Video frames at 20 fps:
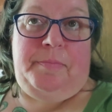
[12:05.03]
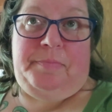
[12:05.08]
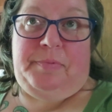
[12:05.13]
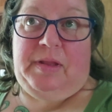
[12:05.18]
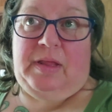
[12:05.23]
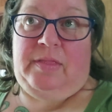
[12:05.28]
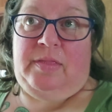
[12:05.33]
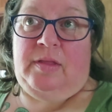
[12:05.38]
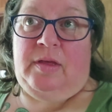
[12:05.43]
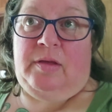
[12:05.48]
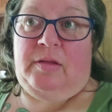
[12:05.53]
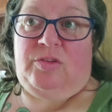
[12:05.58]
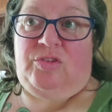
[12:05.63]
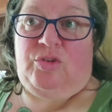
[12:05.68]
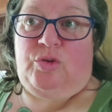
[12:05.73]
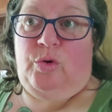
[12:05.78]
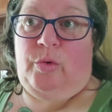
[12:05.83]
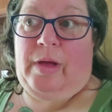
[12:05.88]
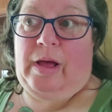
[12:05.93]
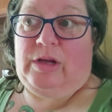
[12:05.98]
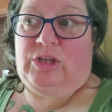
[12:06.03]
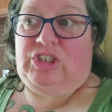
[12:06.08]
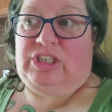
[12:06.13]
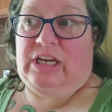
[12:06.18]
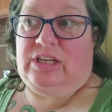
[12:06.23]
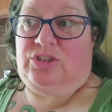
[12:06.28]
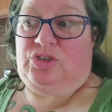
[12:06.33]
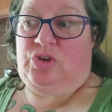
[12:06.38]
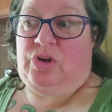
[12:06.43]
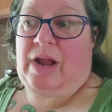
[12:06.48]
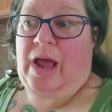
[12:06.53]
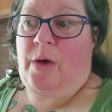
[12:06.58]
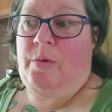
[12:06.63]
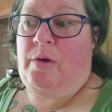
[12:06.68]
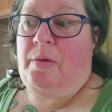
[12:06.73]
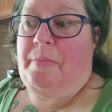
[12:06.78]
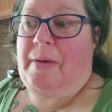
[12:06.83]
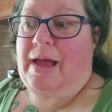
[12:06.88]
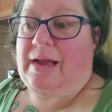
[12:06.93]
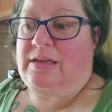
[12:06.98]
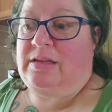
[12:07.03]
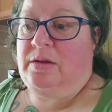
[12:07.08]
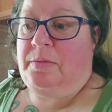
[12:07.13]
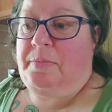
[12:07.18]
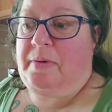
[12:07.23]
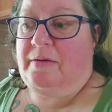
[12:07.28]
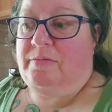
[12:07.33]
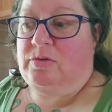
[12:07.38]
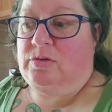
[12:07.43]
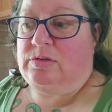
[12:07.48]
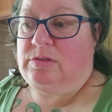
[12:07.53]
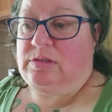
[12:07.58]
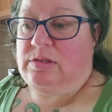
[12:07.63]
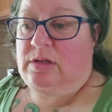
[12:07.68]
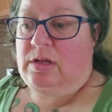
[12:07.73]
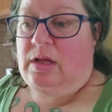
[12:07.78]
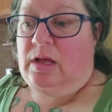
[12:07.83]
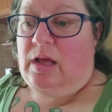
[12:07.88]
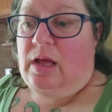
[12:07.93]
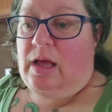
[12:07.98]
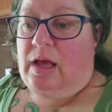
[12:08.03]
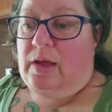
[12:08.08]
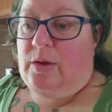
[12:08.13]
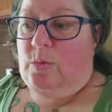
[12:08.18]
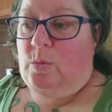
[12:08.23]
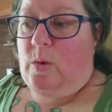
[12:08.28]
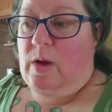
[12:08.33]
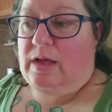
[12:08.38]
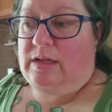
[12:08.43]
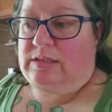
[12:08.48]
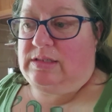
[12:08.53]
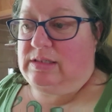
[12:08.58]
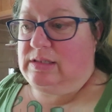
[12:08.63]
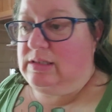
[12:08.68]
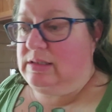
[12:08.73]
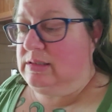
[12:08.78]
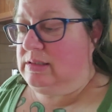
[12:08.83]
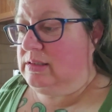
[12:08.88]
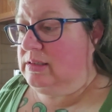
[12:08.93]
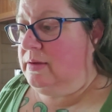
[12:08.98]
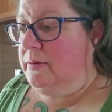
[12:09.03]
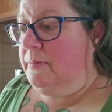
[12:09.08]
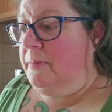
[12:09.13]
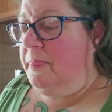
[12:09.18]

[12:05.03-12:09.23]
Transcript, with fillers: in the schoolhouse yesterday, I went back to Bevel's and Wes's